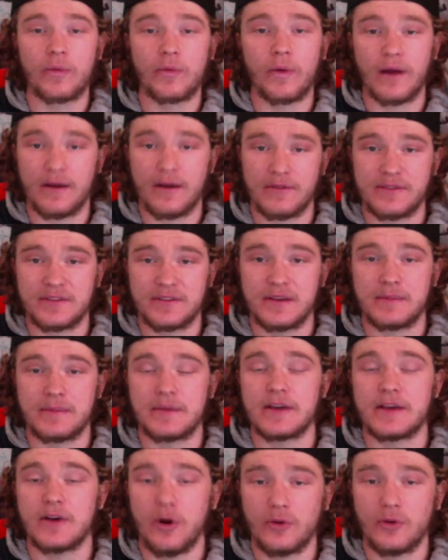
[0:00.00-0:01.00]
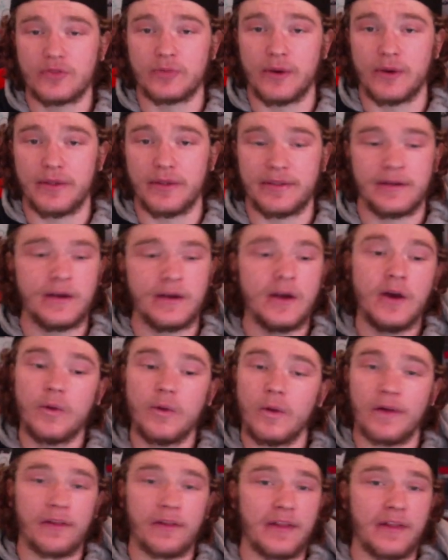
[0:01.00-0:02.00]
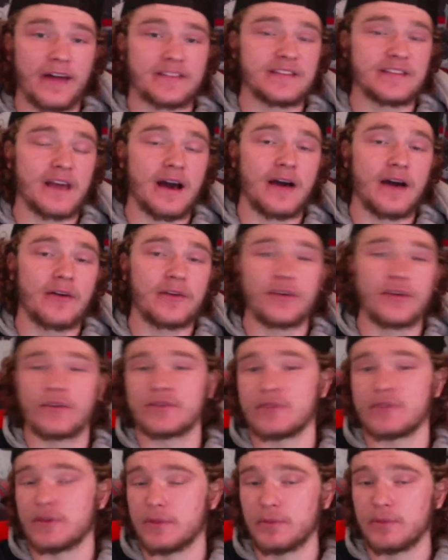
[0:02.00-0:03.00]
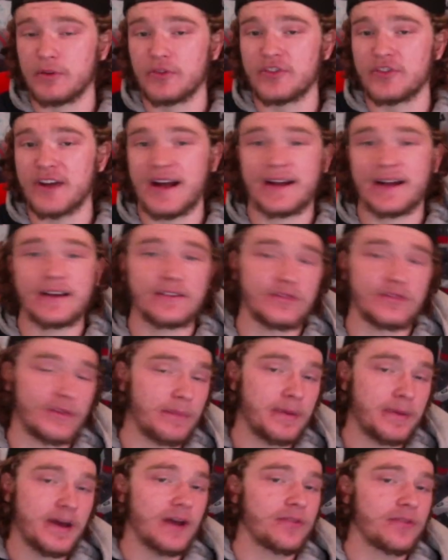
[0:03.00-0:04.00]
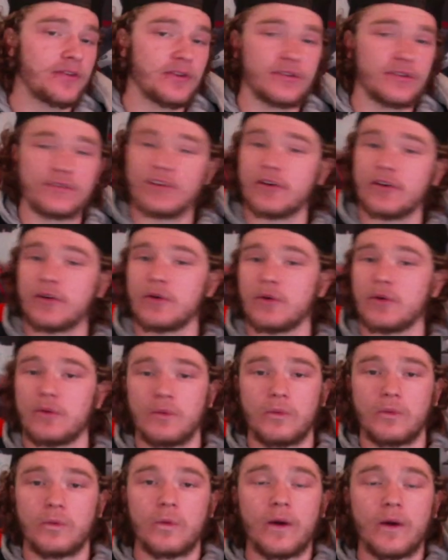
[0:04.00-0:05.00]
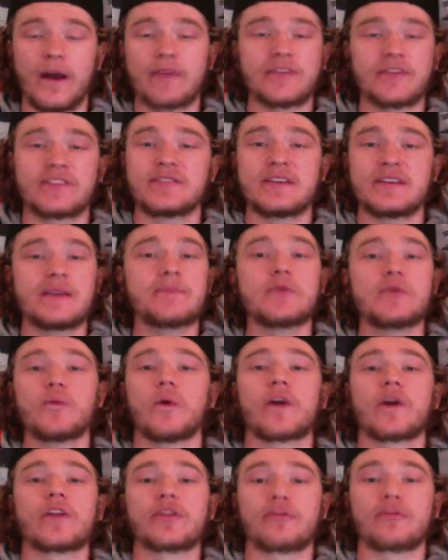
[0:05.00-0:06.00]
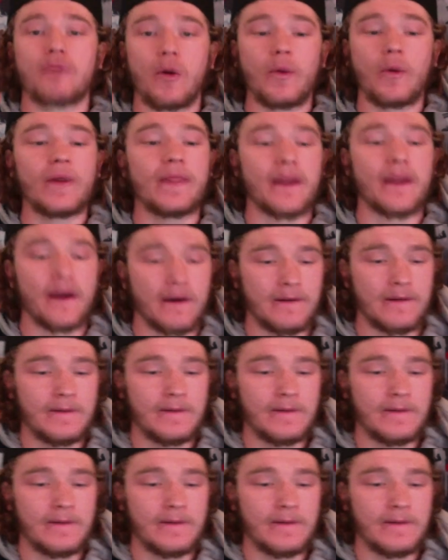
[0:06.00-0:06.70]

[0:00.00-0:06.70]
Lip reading: whatever team he goes with, whether that's the Islanders or the Blue Jackets or the Panthers or whatever team you want to throw in there.